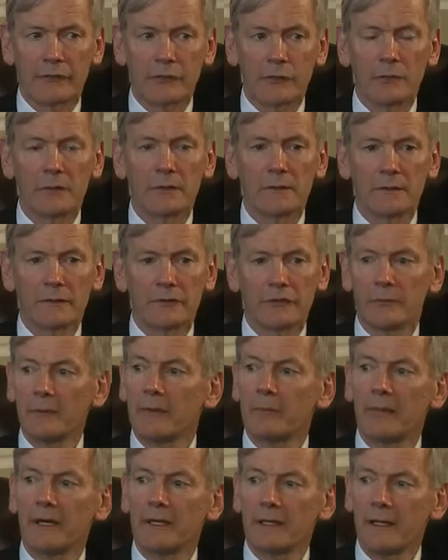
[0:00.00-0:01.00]
the world looks a
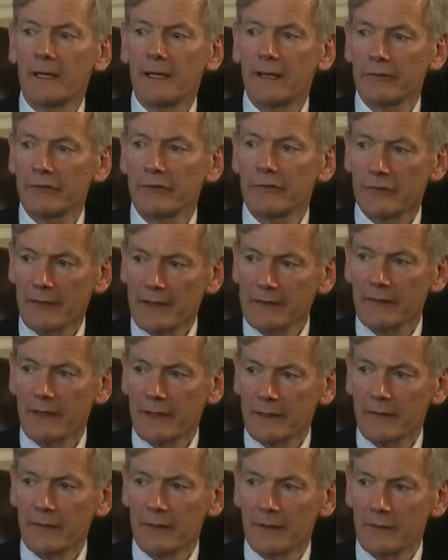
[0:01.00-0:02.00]
bit better. Having said
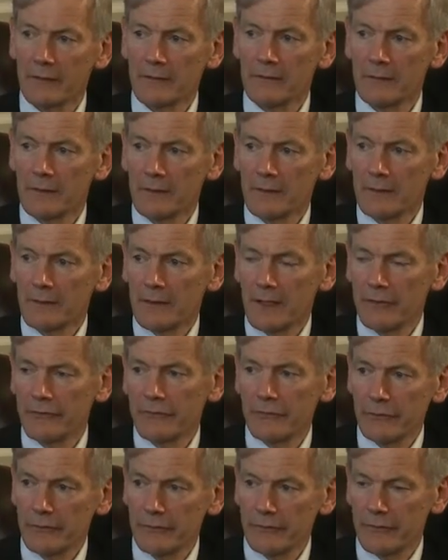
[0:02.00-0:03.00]
that, though,
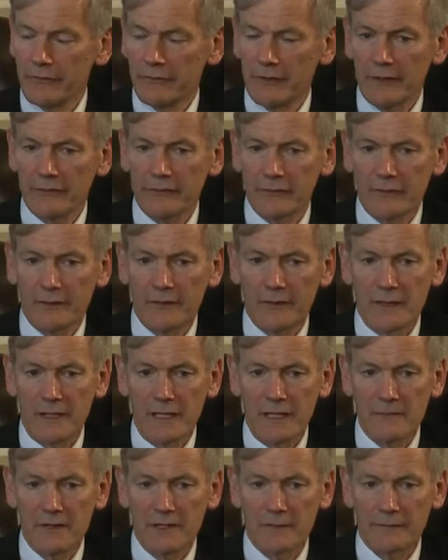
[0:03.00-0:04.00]
as you suggested, the
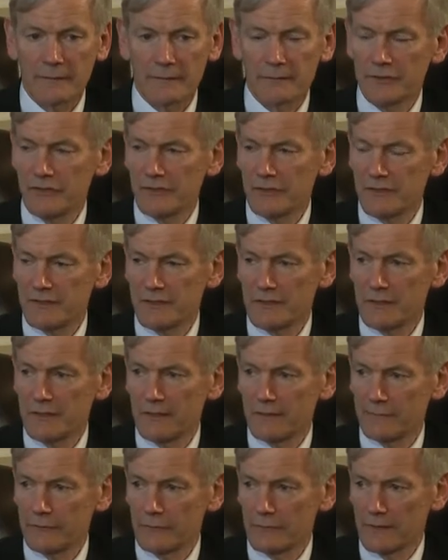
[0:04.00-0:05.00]
IMF are reducing
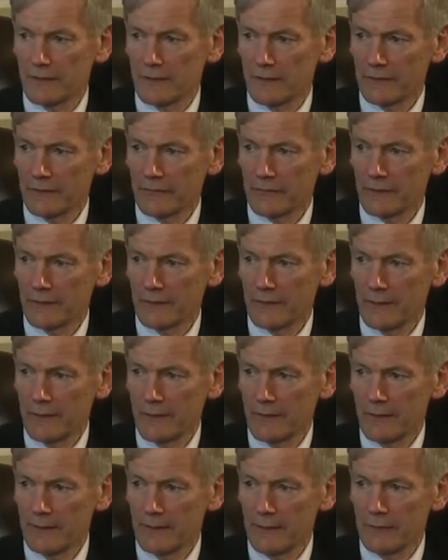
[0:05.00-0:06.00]
their forecasts for
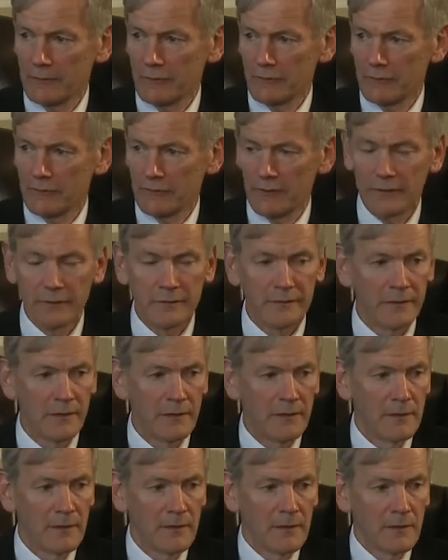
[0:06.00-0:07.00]
global growth.
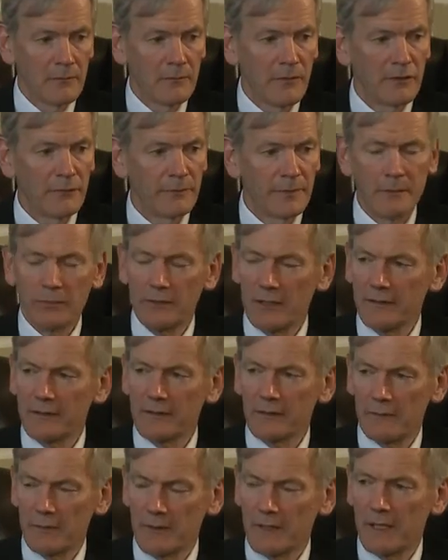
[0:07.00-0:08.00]
Most people, I
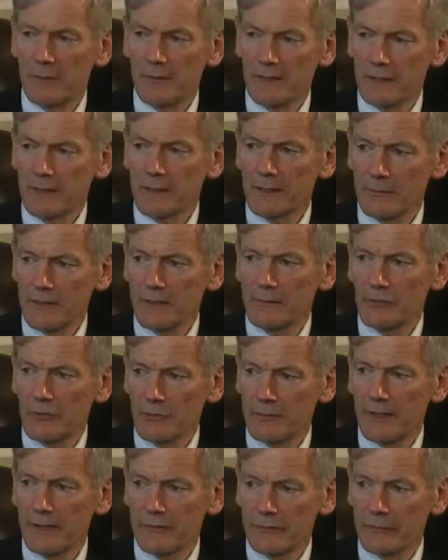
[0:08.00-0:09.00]
think, have become a little bit more
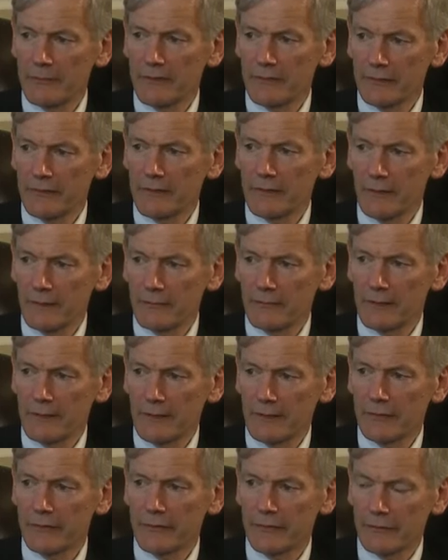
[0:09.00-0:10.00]
pessimistic over the
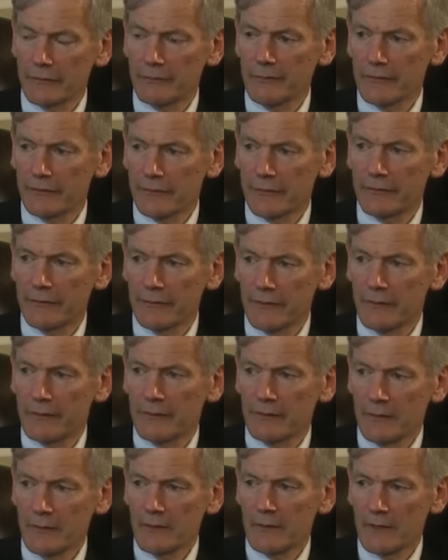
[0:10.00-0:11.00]
last 6 months or so
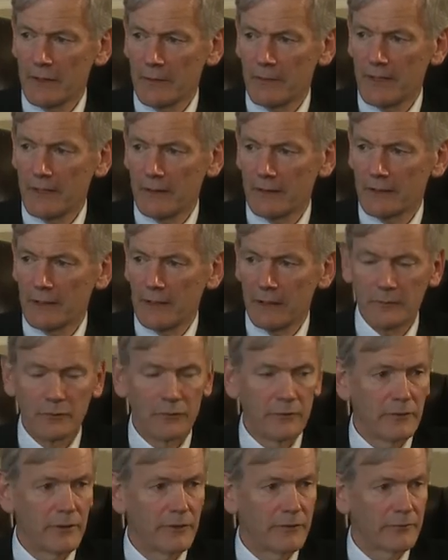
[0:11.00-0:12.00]
about global
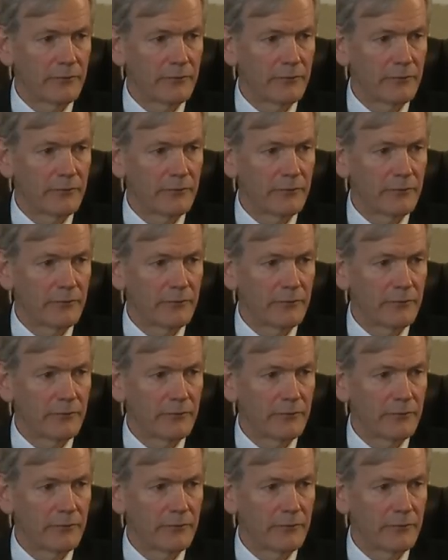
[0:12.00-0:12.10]
growth